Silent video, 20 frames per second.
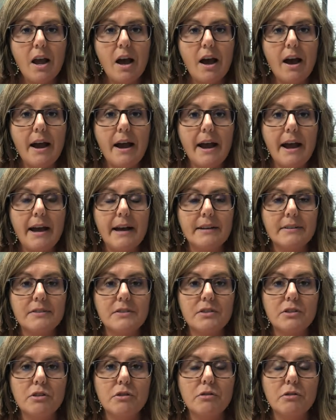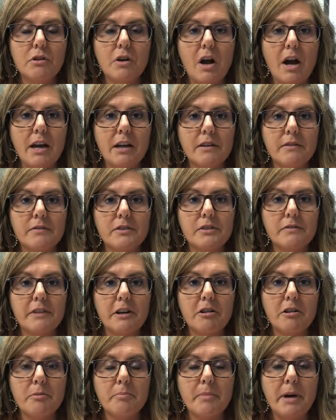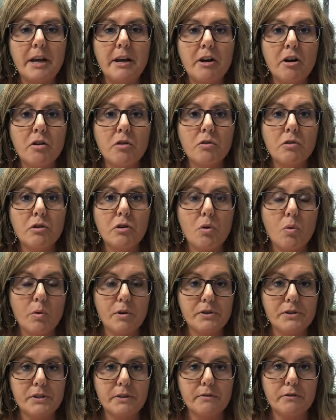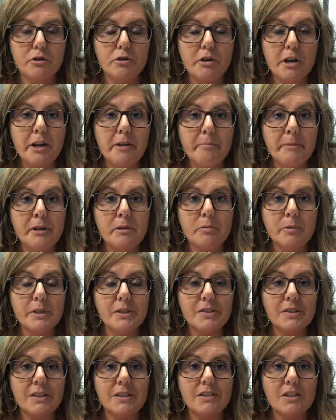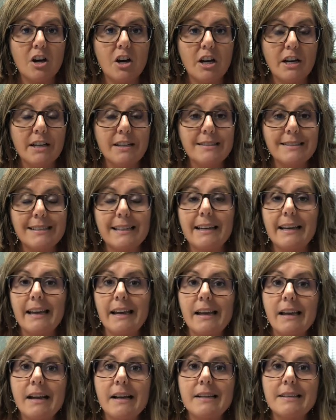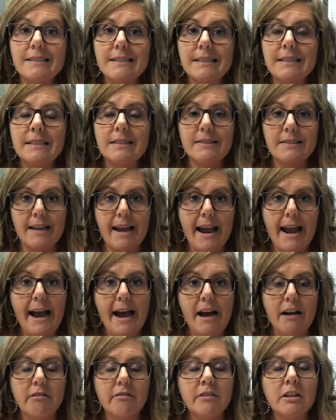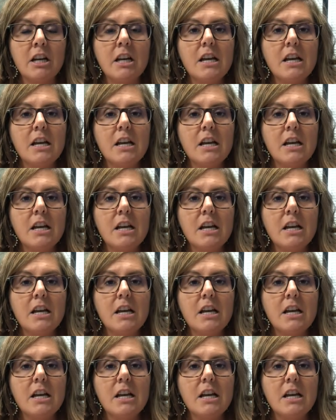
I had to kind of develop my own course of treatment with Syntonics, and I since have.